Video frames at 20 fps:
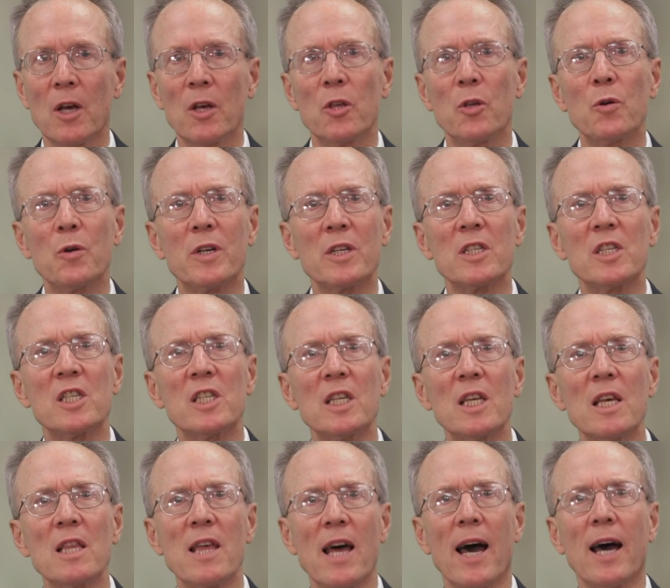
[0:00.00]
You can
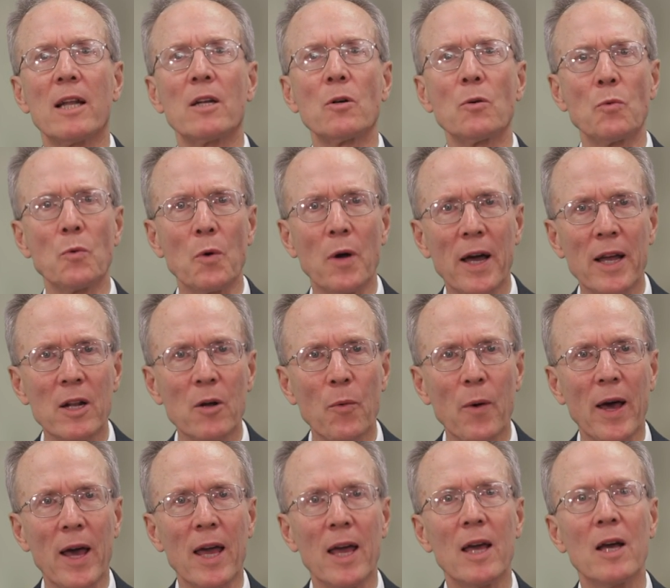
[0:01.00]
see that right
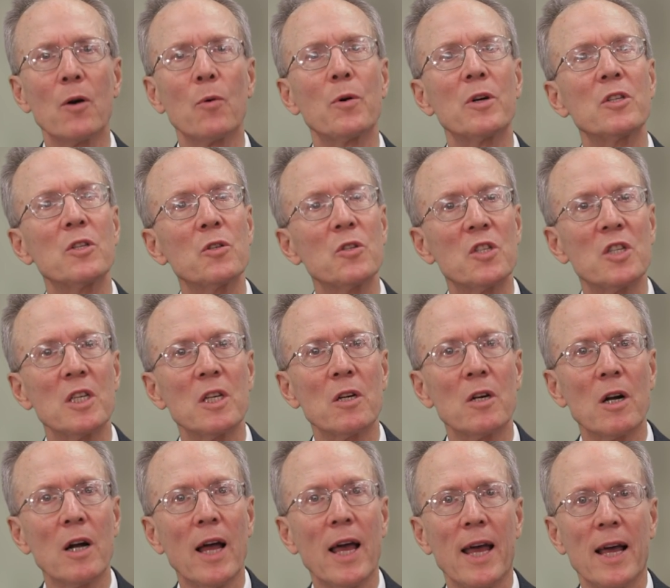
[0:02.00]
away when you see
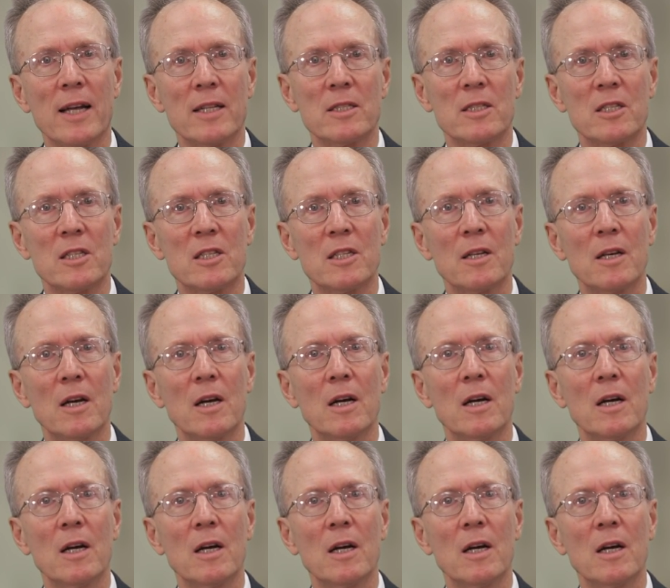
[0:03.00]
her hands.